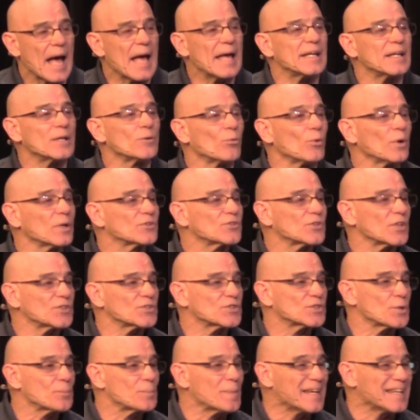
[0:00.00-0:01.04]
And He wants
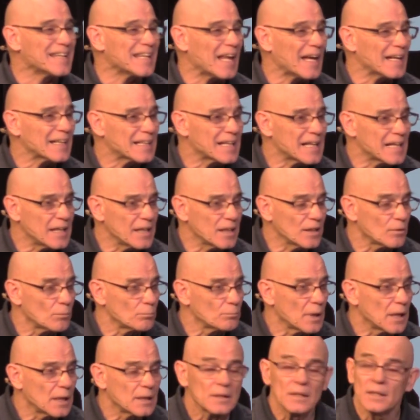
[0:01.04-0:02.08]
us to be like
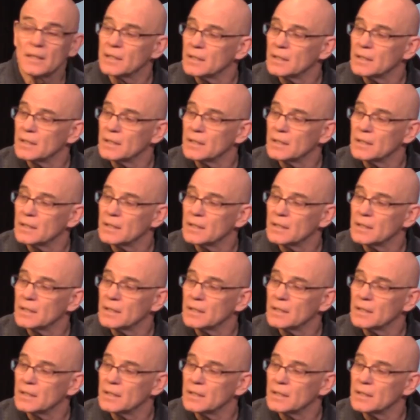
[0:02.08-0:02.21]
Him